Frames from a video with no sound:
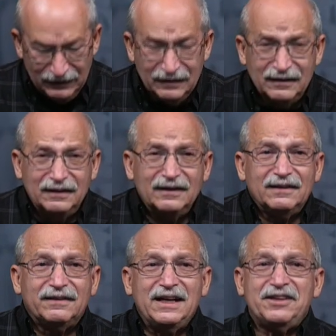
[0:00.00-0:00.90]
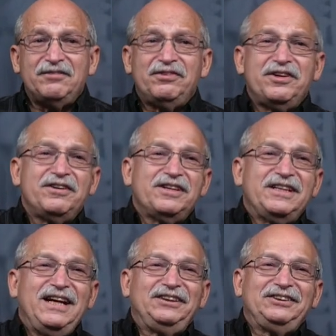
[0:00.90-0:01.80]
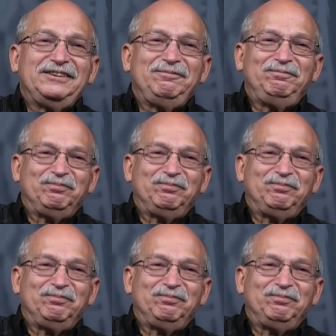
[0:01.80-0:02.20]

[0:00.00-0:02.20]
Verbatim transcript: Uh, thank you for your attention.